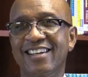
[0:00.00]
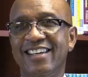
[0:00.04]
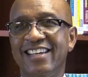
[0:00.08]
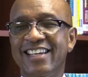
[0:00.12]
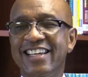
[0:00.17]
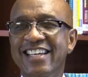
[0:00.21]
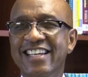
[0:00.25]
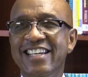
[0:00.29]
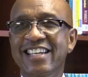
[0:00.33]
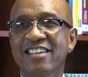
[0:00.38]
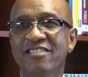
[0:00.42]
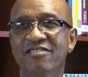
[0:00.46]

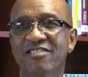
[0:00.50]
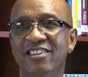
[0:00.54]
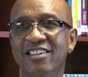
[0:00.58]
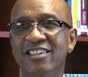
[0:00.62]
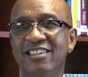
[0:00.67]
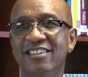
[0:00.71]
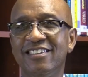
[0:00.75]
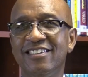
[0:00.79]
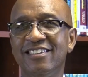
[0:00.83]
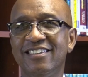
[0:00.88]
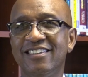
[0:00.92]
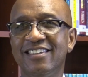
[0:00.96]

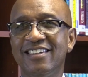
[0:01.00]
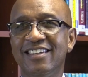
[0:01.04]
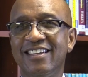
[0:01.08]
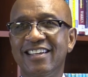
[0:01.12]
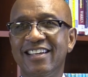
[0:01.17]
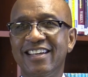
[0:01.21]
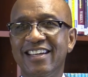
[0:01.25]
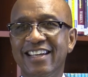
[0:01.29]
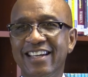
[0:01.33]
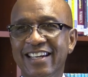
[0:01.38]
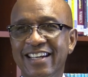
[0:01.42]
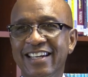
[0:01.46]
even
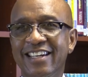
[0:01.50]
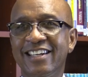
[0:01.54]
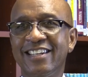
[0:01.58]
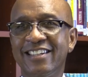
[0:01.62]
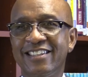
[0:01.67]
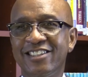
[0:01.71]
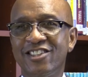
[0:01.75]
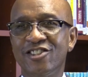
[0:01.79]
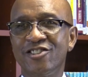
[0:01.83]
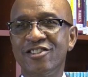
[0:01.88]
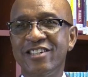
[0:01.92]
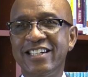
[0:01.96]

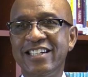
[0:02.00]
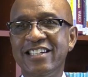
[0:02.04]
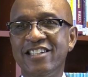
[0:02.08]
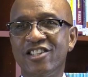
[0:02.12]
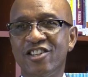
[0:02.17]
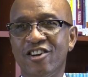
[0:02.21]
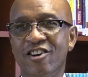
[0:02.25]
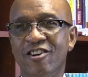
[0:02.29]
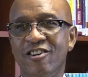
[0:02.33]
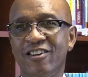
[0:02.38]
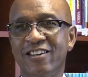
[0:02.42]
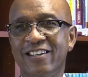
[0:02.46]
into
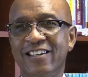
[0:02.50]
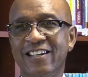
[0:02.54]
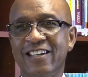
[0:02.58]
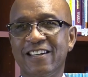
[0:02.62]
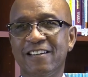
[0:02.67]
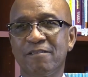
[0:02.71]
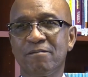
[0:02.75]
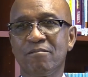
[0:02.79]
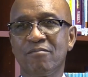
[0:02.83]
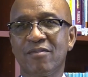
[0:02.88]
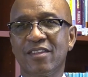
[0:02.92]
eternity.